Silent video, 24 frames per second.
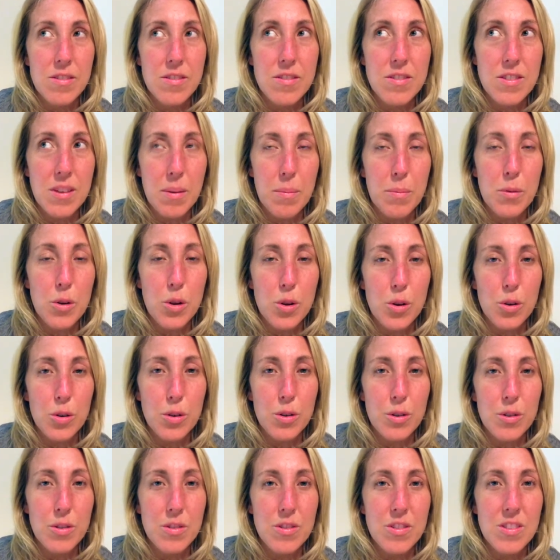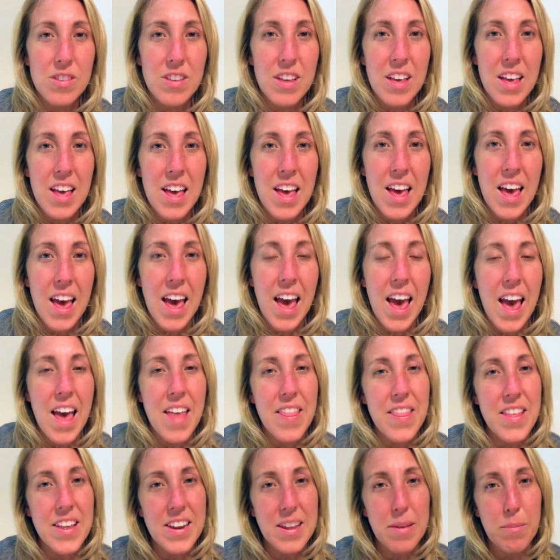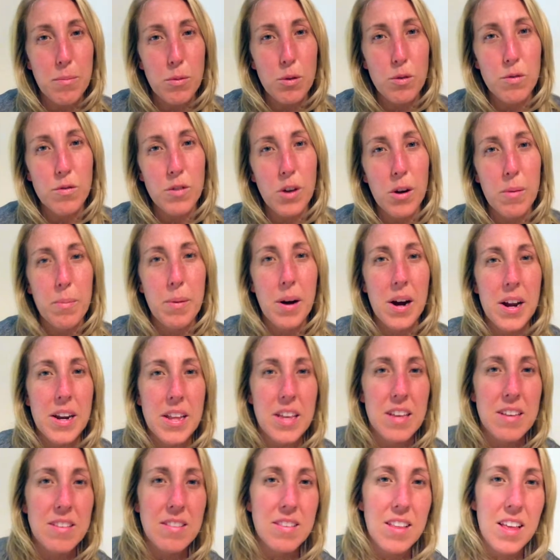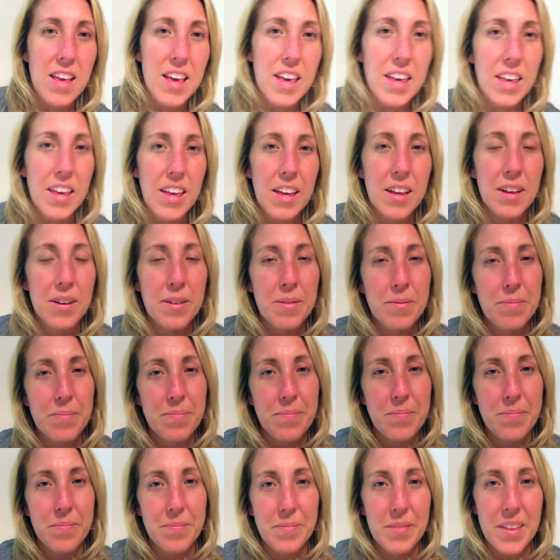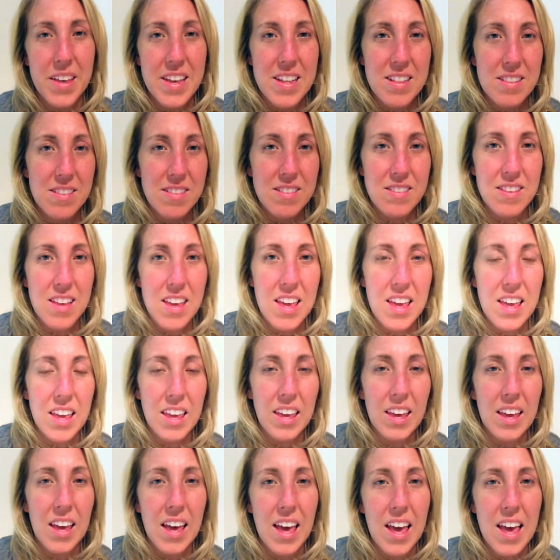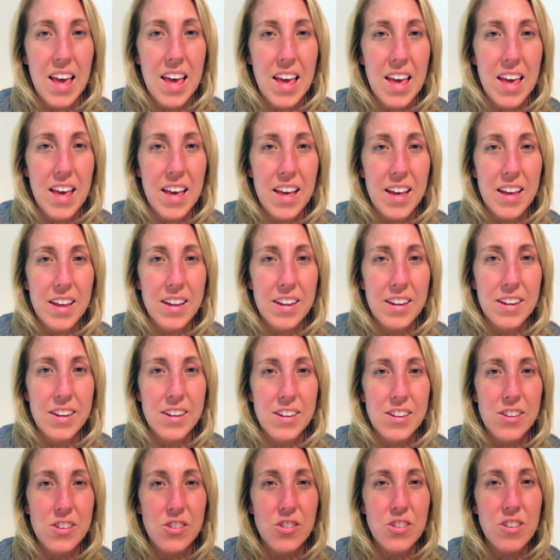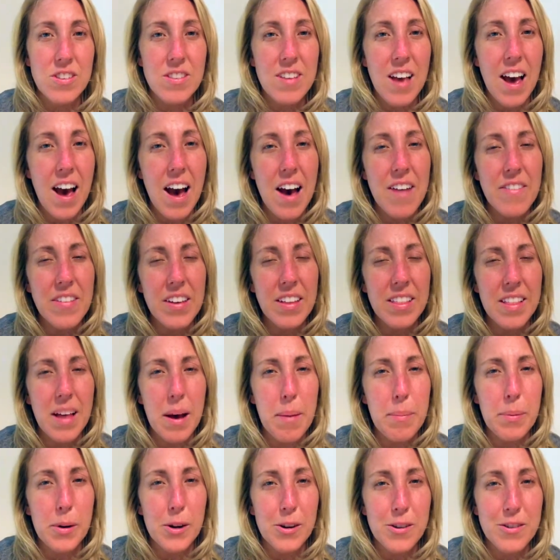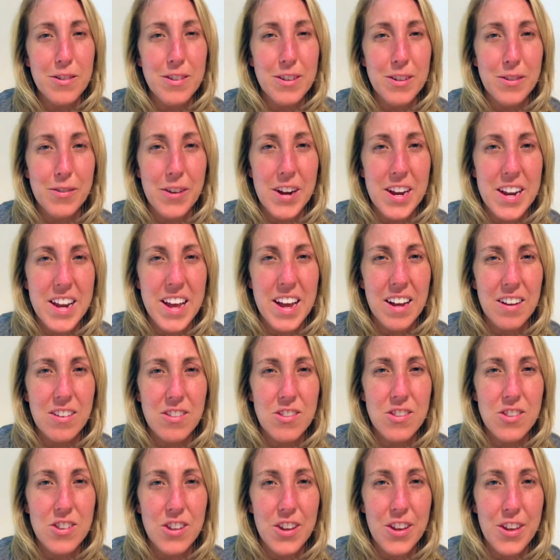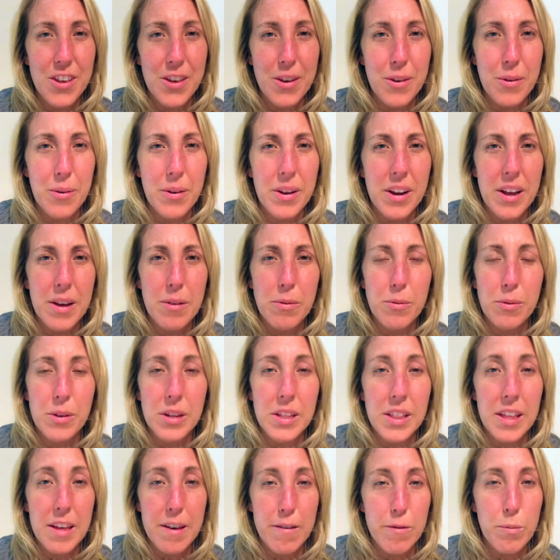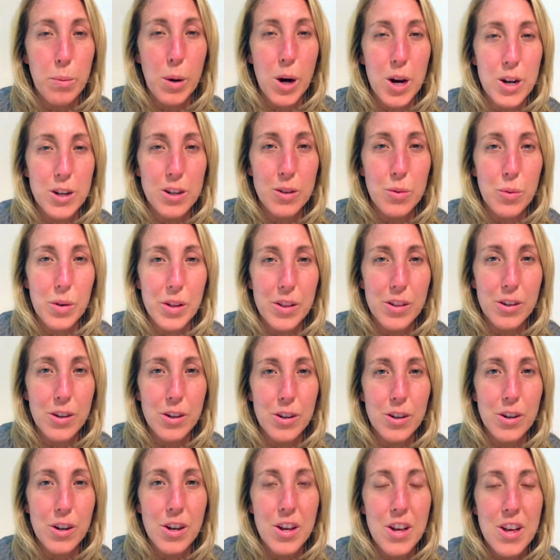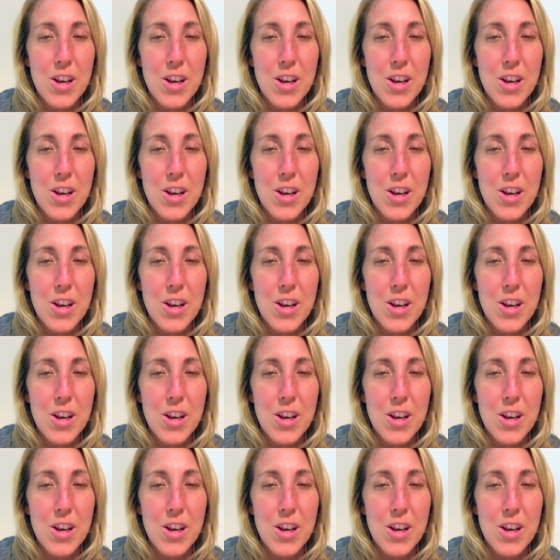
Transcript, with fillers: some noodles and then he moved our bodies like in sync and just having that person right next to you and I really have bonded with her